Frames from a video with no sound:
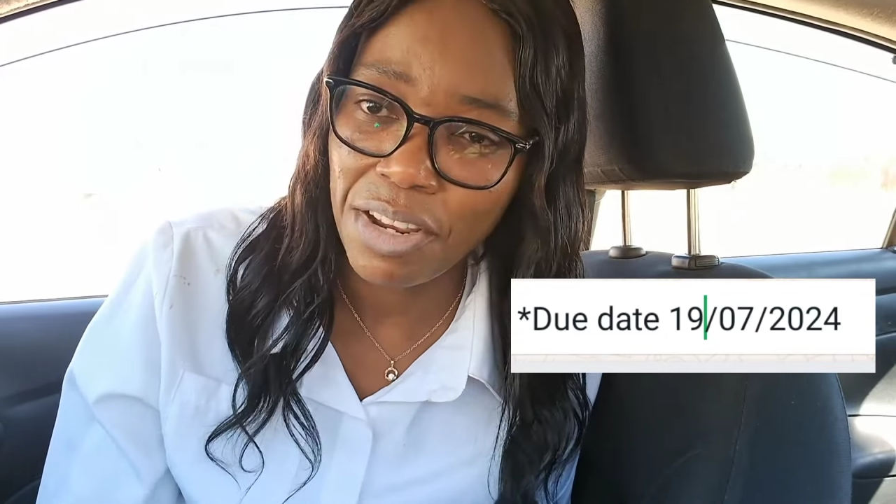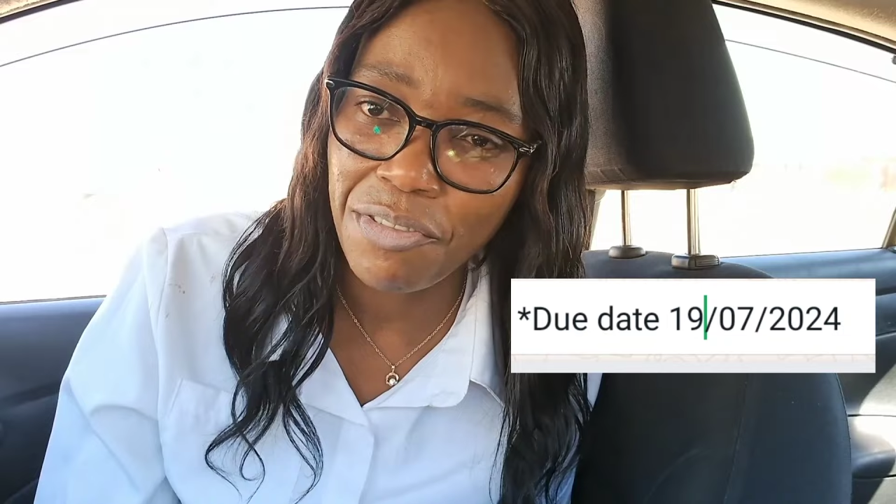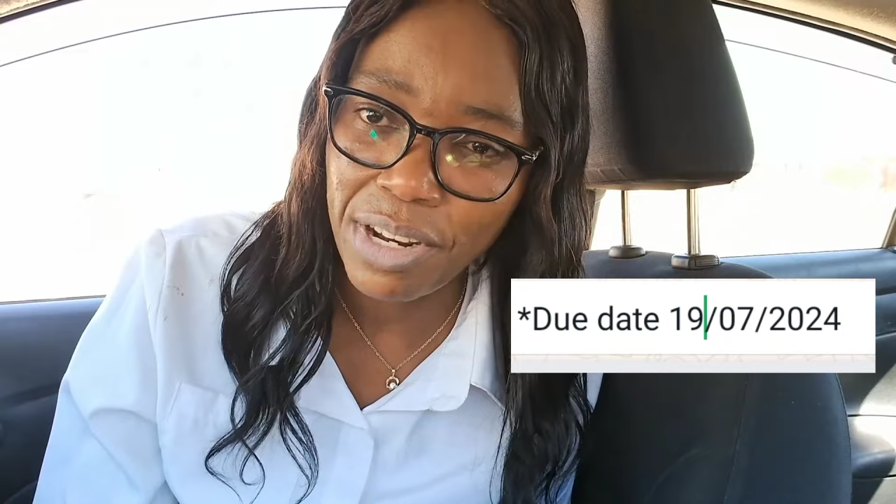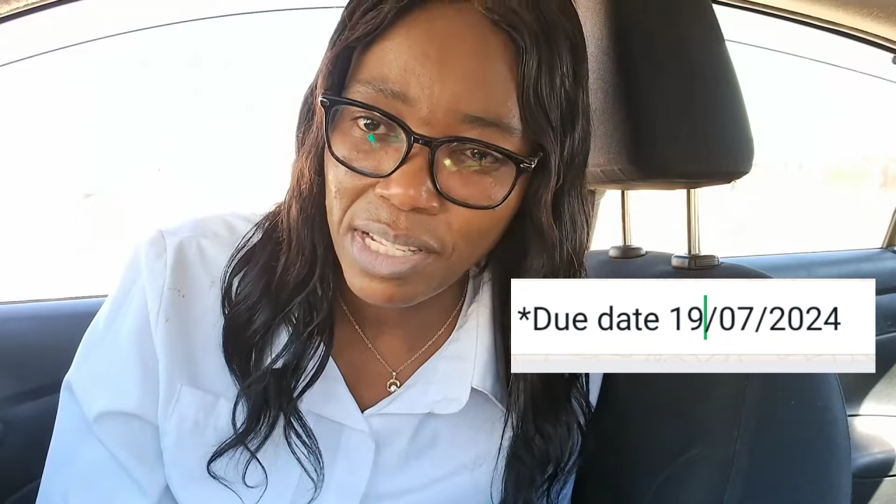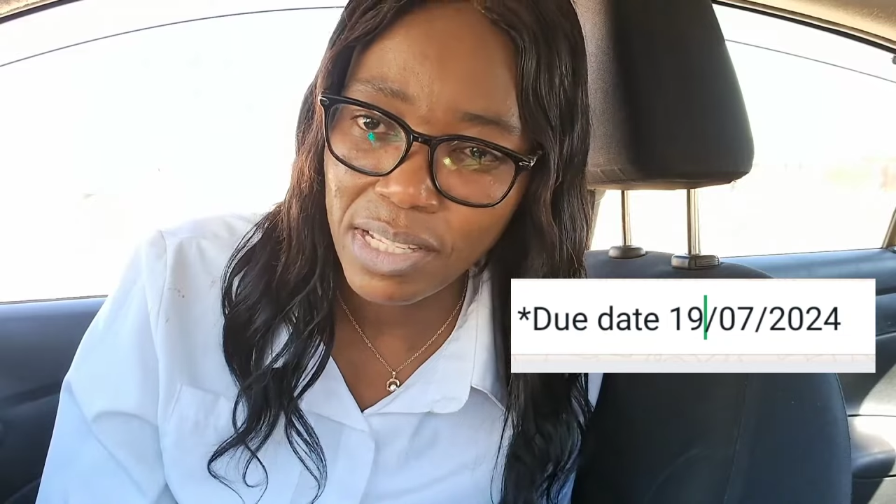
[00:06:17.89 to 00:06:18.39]

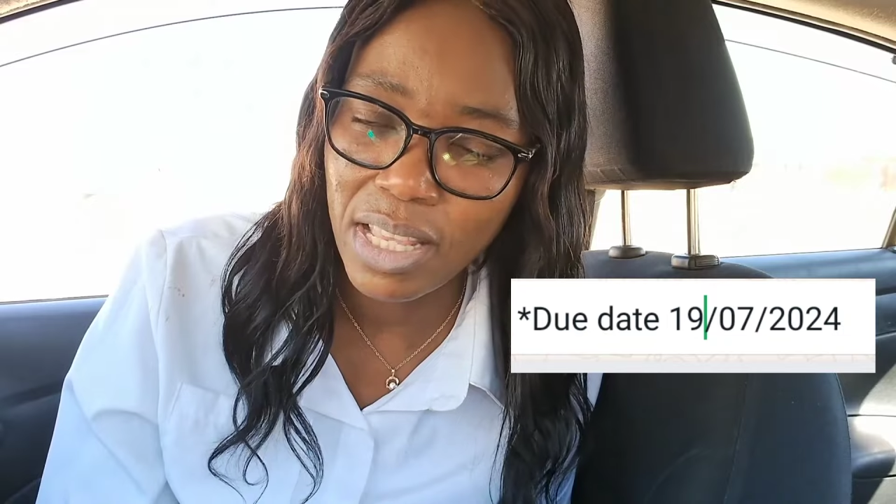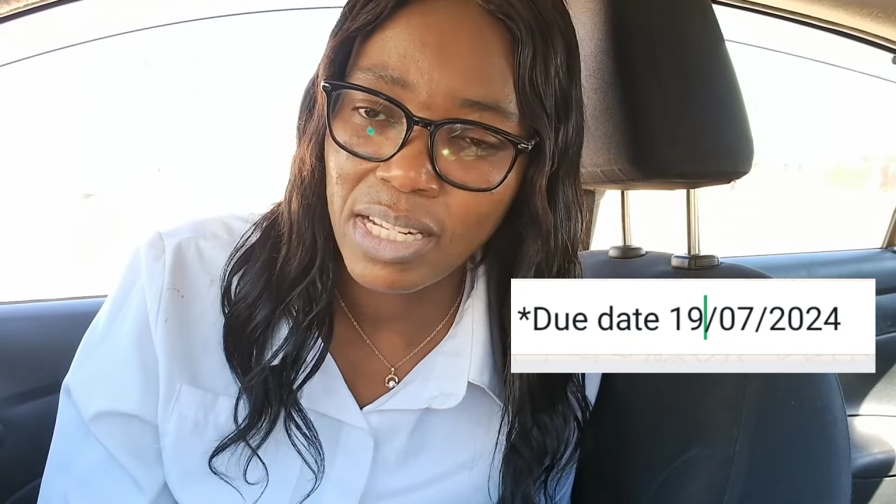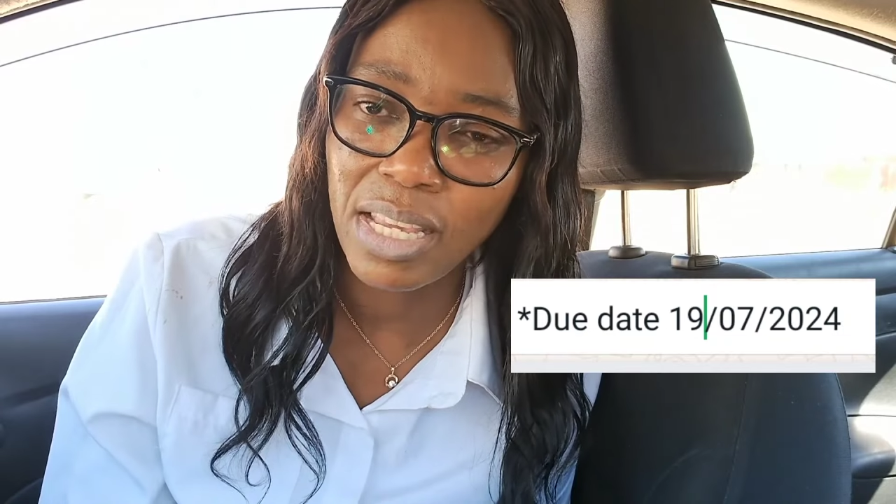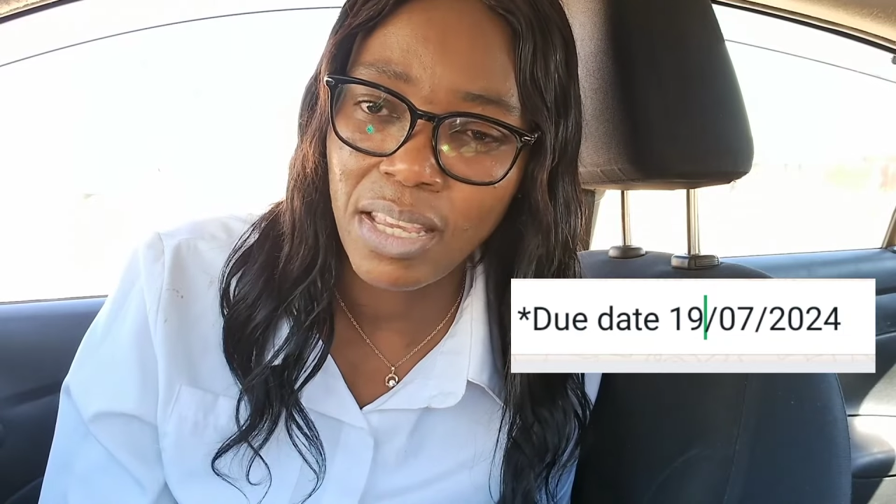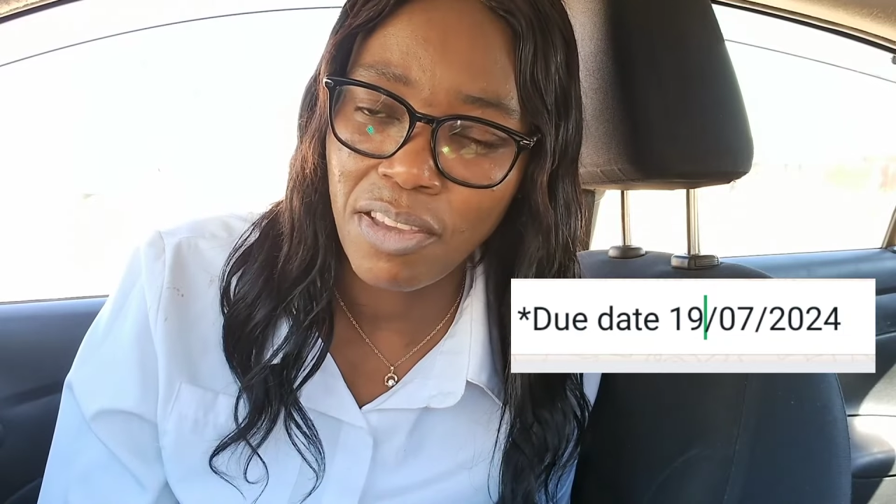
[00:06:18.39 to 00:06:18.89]
address
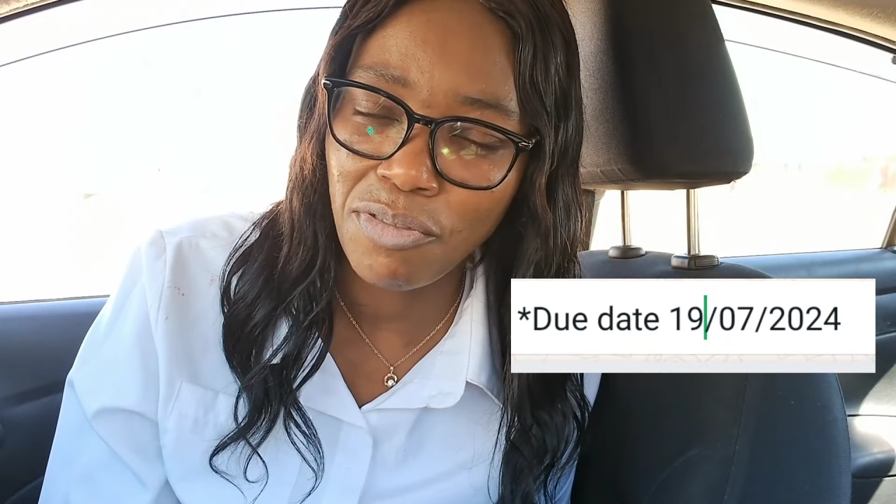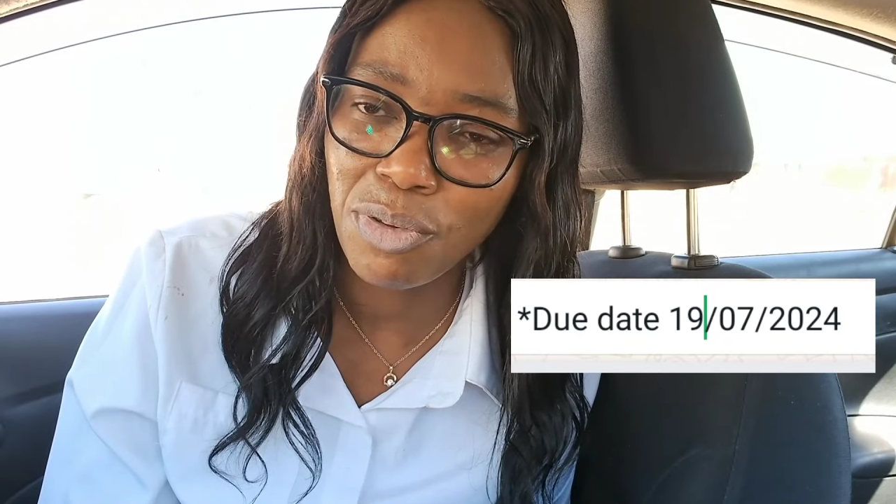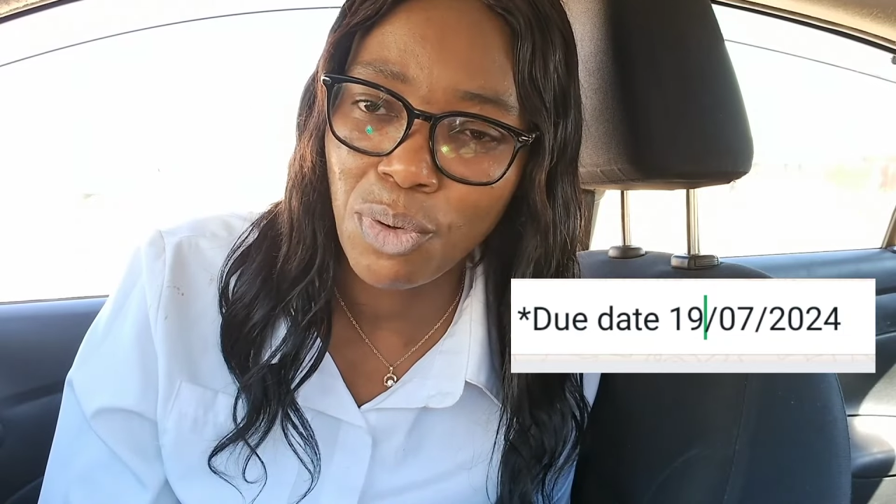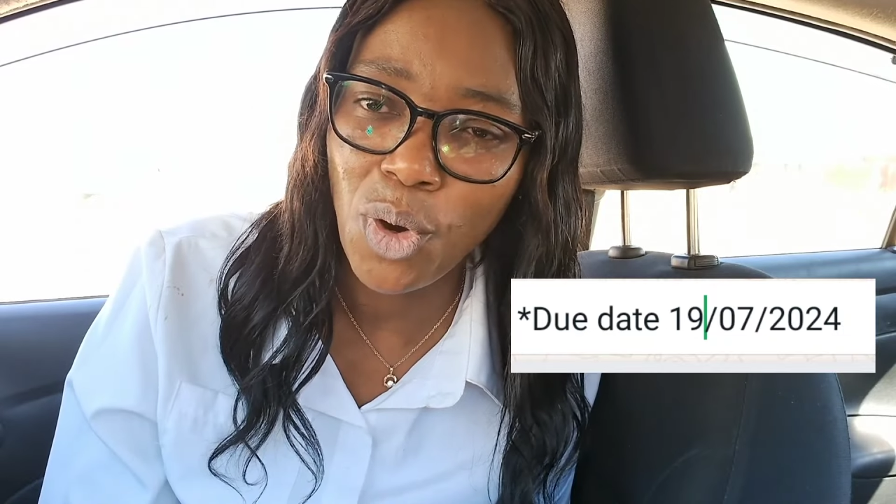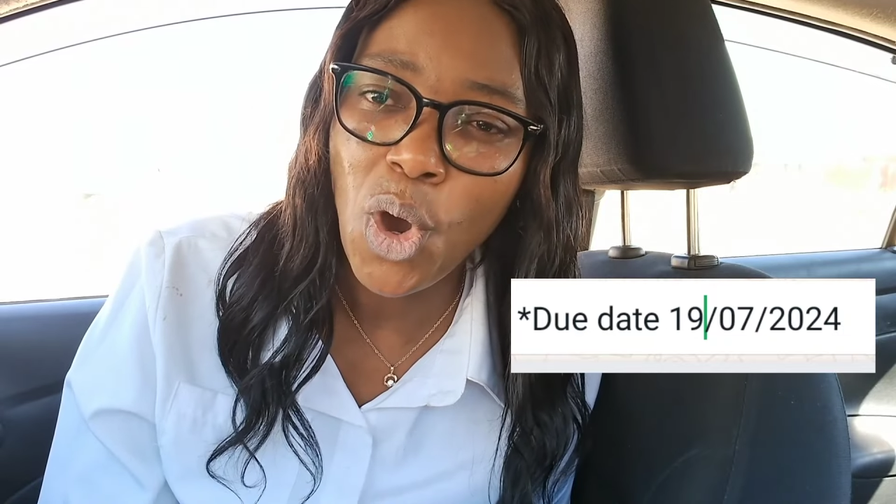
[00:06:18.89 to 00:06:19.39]
that I gave
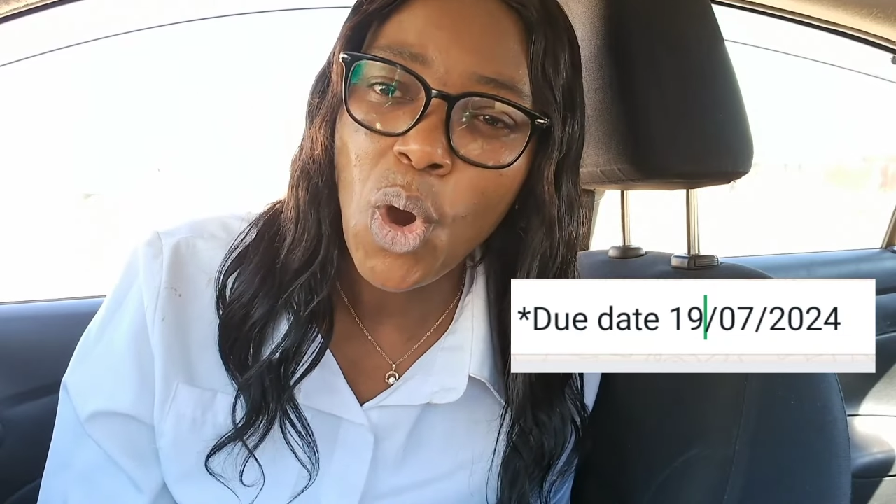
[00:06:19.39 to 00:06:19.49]
you.